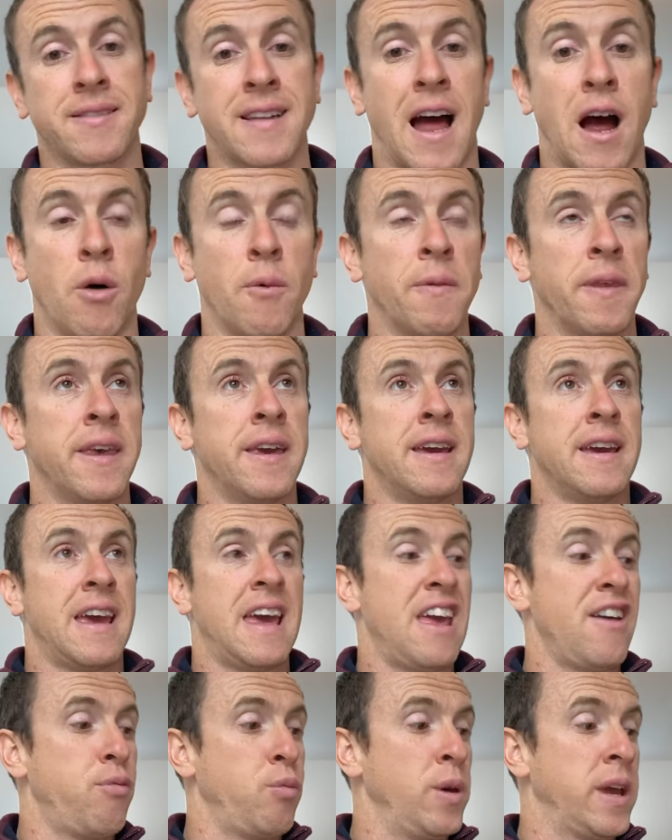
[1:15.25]
Now,
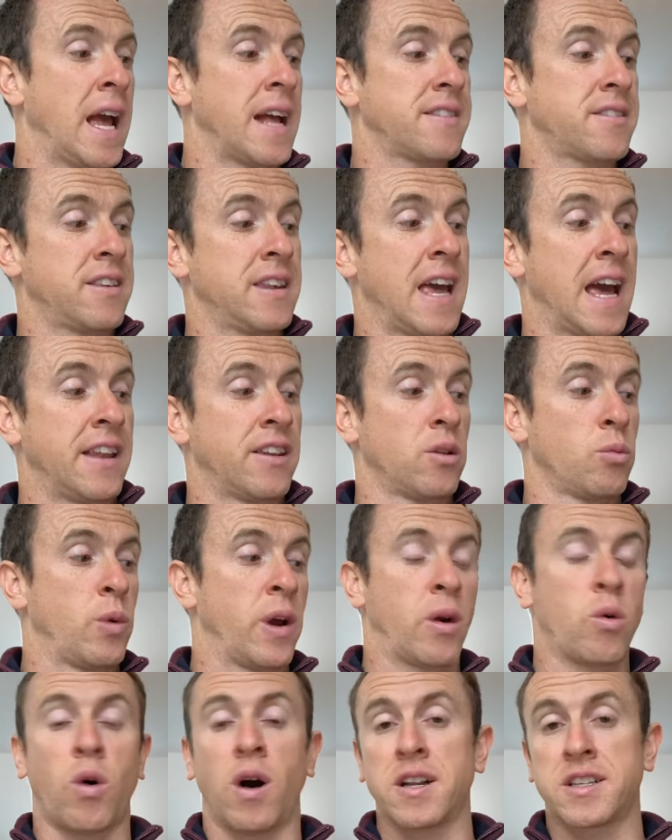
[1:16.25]
if we get to the end and we're
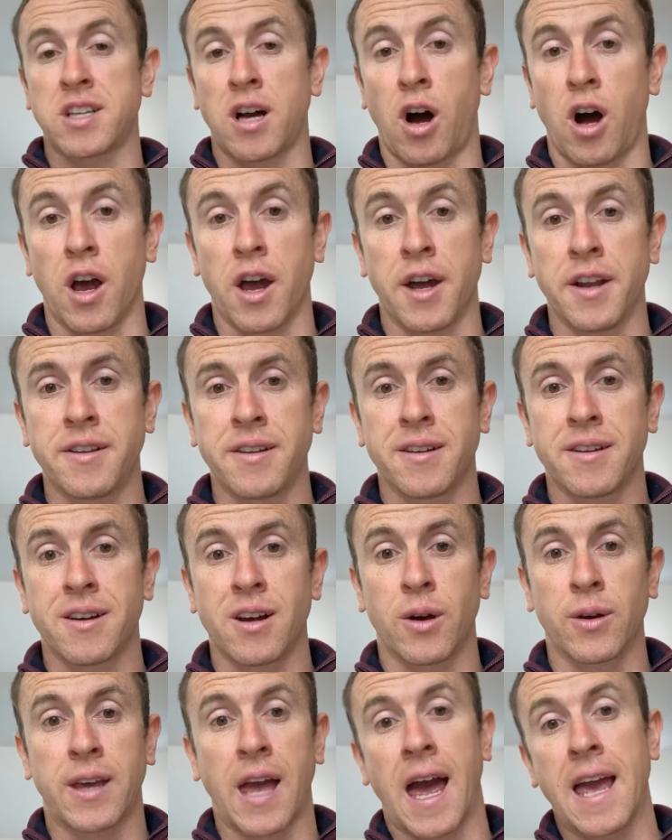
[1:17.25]
quite tired,
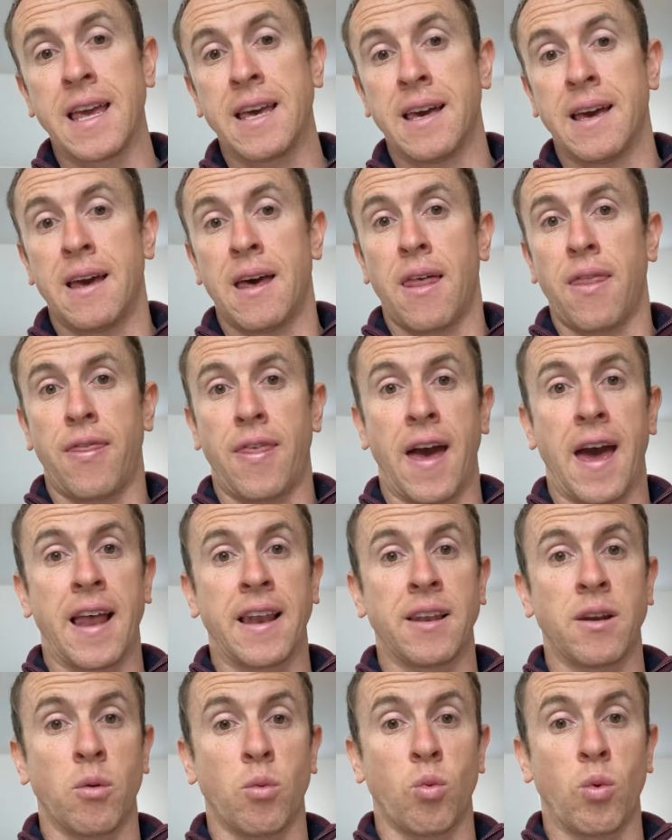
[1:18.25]
okay,
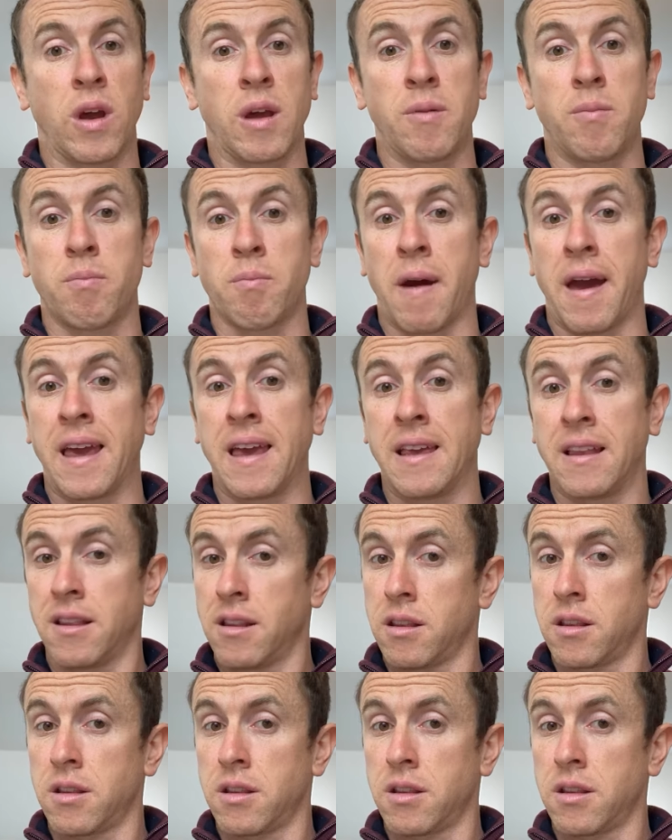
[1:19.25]
then we may